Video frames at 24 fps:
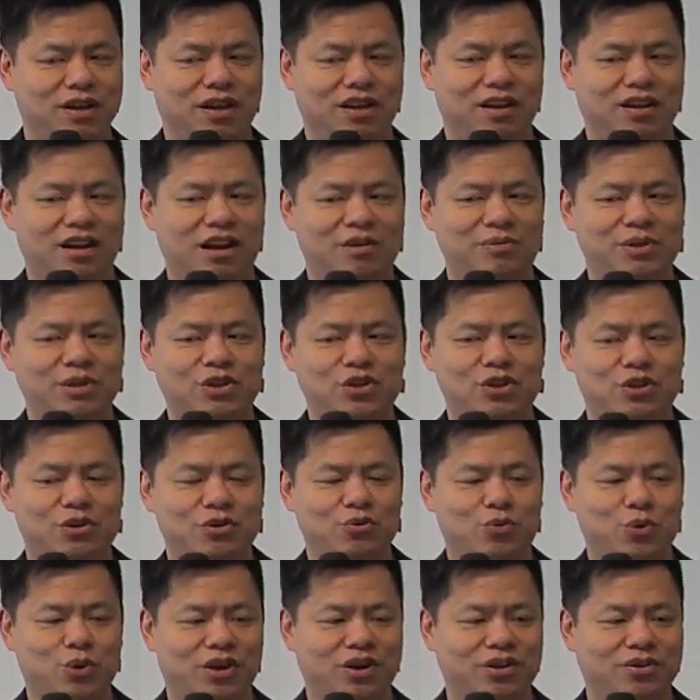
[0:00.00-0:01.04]
How many of you are
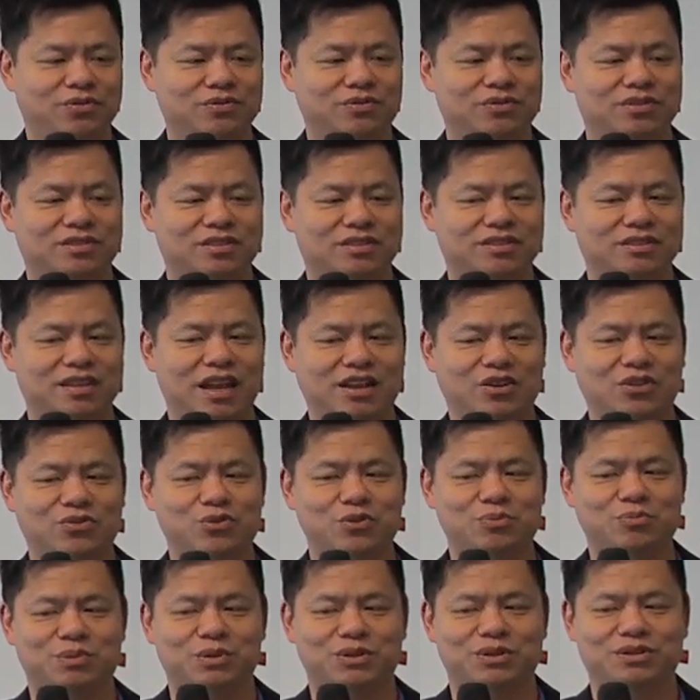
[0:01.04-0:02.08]
aware of that group?